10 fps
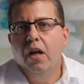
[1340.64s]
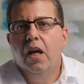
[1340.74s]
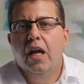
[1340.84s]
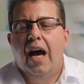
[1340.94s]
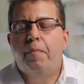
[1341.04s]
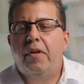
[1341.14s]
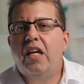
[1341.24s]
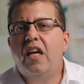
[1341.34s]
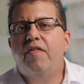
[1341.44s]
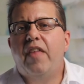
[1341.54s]
I
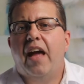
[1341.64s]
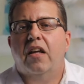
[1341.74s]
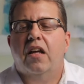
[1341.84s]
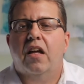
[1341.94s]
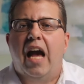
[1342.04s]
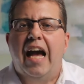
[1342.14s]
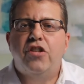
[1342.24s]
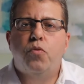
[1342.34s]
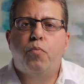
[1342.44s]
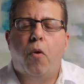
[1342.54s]
believe that as
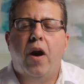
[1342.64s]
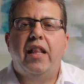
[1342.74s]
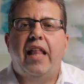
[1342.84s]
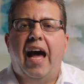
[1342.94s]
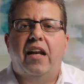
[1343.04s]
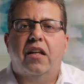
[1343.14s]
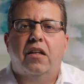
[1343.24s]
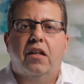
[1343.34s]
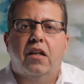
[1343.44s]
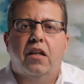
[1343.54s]
you prayed
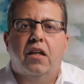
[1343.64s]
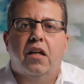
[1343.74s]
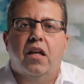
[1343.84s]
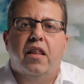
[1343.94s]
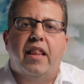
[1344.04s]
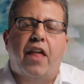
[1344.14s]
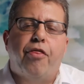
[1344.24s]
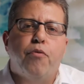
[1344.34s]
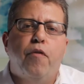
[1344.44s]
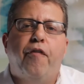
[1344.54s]
that
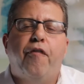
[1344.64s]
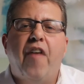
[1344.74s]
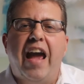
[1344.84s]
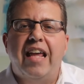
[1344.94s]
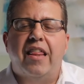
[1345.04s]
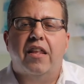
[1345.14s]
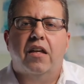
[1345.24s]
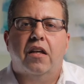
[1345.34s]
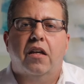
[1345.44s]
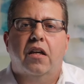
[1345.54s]
through faith,
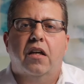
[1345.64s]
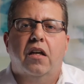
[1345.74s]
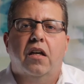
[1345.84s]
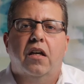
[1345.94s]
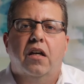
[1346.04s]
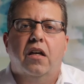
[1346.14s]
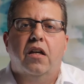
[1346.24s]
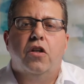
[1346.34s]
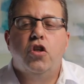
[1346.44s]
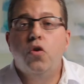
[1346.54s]

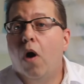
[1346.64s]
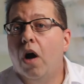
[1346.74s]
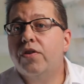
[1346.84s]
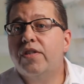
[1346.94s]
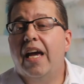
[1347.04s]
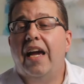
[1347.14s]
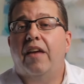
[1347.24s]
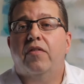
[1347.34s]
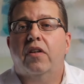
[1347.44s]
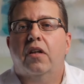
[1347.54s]
you are
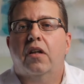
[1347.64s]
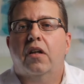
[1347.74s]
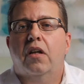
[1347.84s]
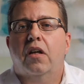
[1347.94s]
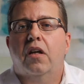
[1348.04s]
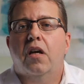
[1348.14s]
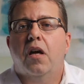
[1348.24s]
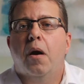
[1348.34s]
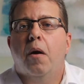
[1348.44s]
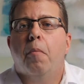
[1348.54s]
saved.
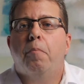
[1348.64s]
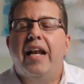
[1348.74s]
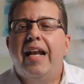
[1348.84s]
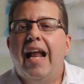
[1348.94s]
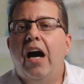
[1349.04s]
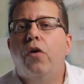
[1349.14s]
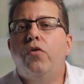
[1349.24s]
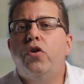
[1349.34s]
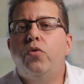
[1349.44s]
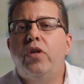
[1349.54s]
But now
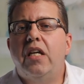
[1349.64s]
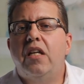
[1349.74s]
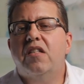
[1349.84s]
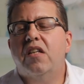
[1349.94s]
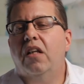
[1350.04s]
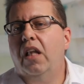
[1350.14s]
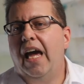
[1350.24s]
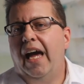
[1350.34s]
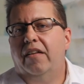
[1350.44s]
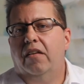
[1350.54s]
you need to
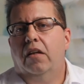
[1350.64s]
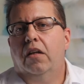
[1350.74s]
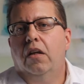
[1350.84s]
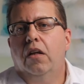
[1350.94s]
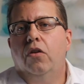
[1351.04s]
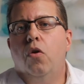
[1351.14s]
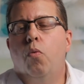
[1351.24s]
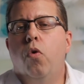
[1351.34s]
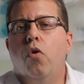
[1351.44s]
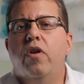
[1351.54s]
let the
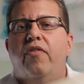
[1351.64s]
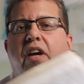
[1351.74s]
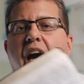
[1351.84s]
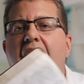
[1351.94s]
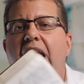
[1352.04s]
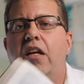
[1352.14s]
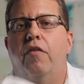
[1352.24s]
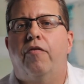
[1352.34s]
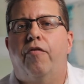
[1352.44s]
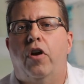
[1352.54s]
Word of God
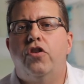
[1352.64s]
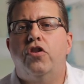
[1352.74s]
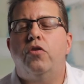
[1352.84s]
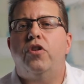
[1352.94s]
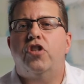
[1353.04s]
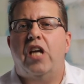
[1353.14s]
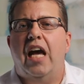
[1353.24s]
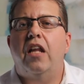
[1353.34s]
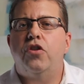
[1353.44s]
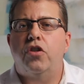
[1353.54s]
confront you and
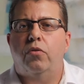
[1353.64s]
challenge you.